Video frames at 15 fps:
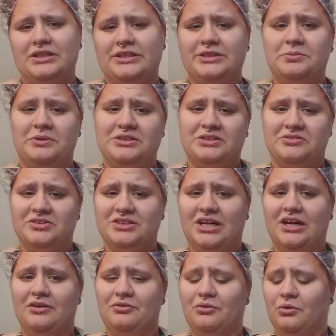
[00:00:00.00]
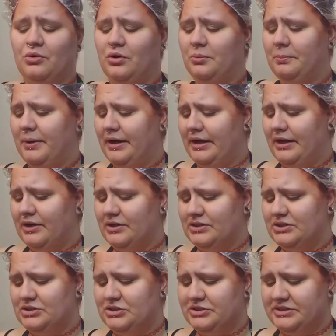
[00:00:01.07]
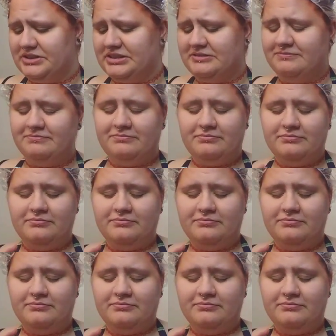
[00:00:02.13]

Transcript: expensive stuff or my hair is just